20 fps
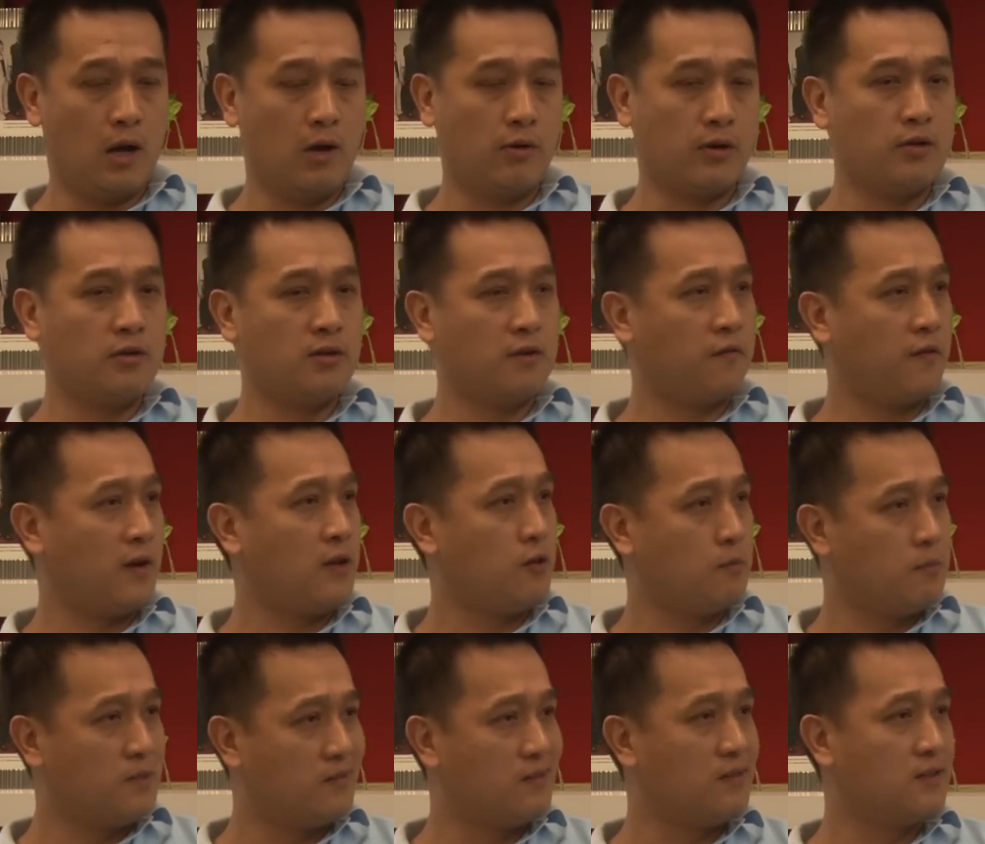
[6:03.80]
How can you
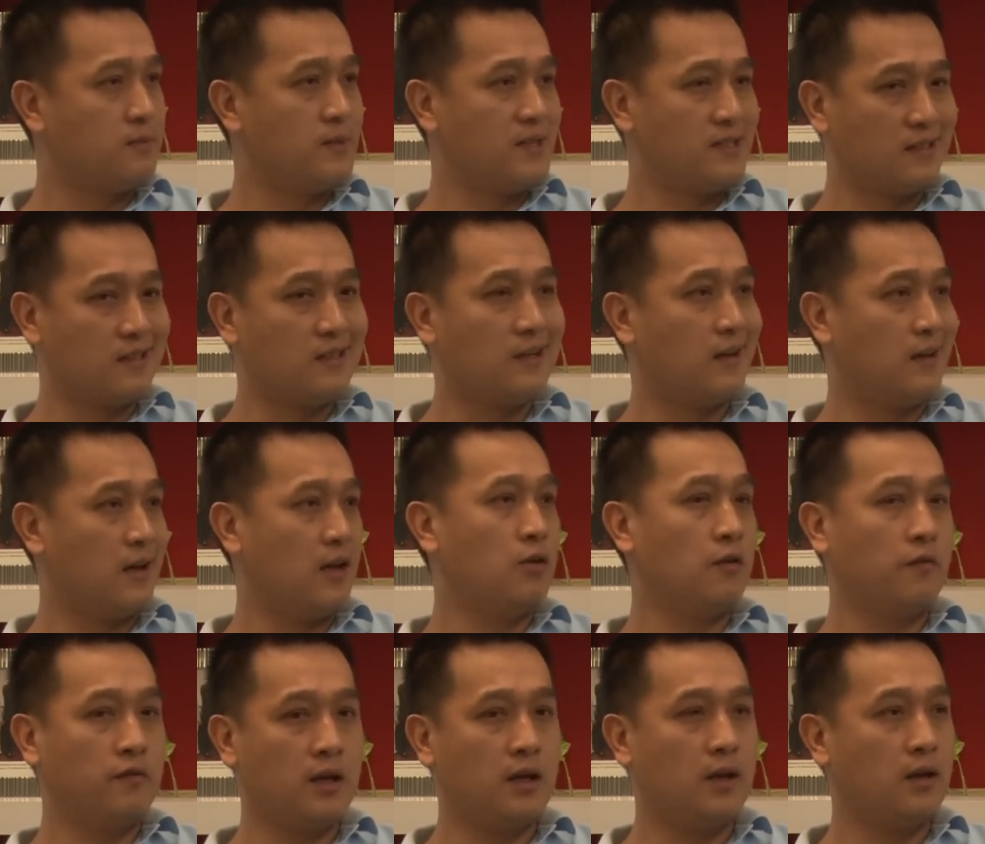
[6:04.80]
defend your business basically at the
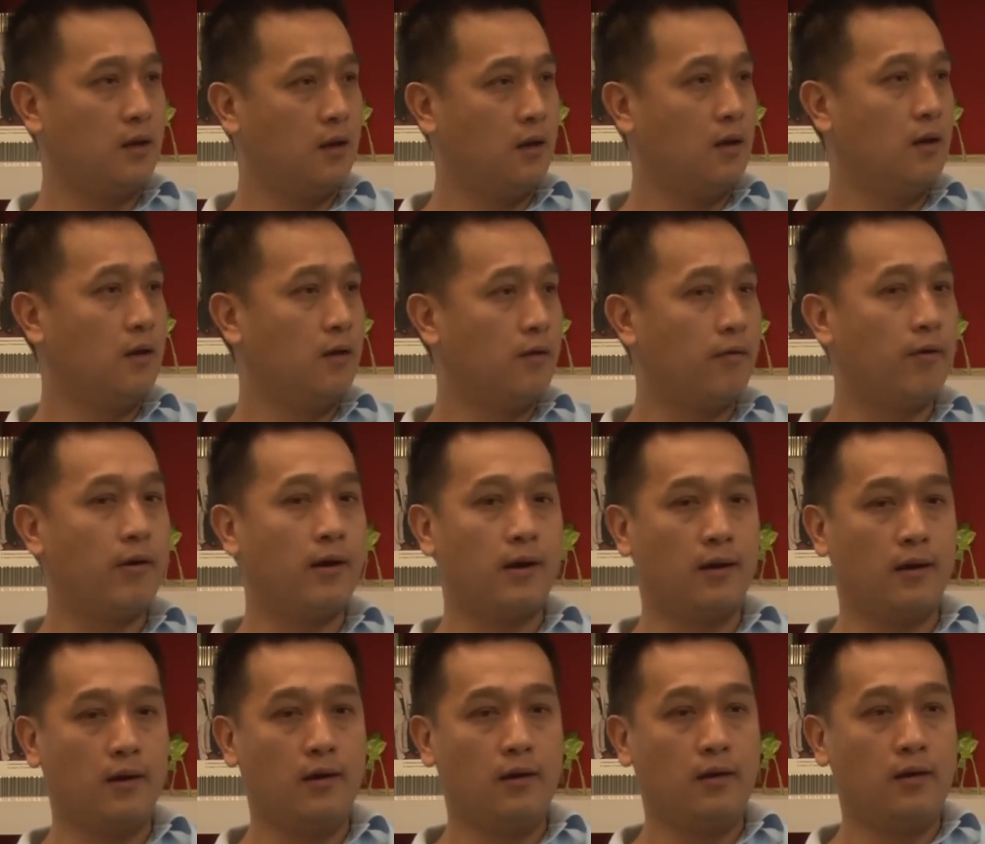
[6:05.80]
end of the day,
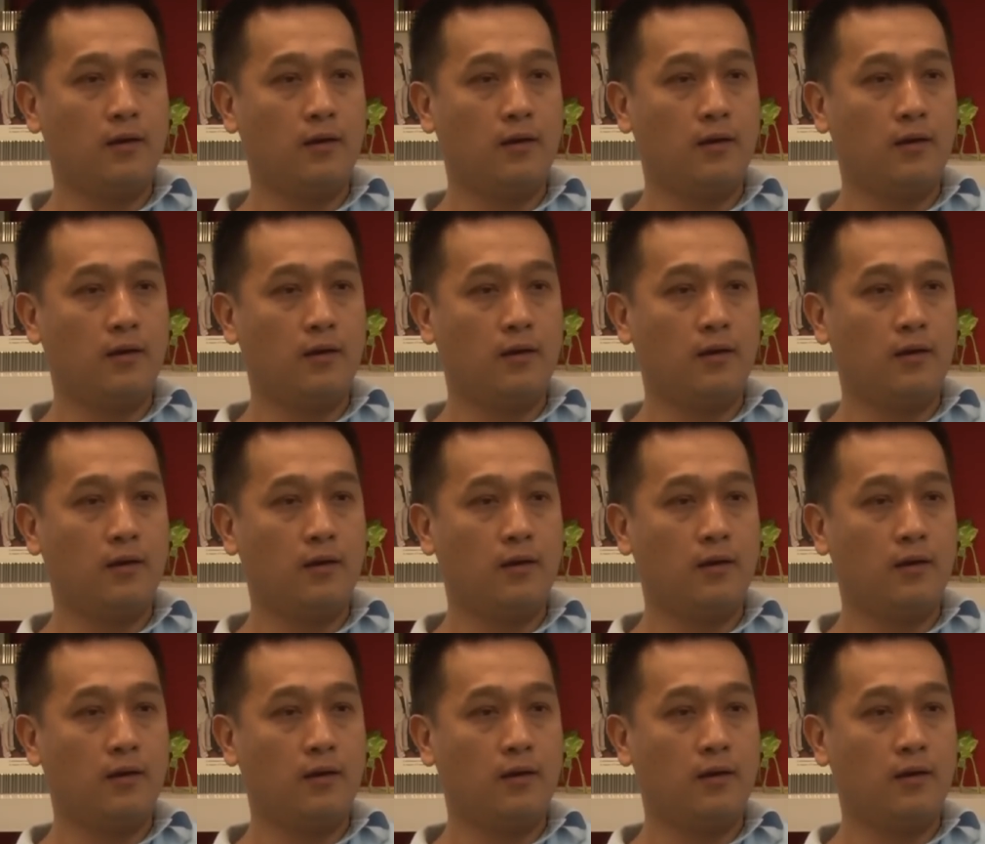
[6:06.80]
right?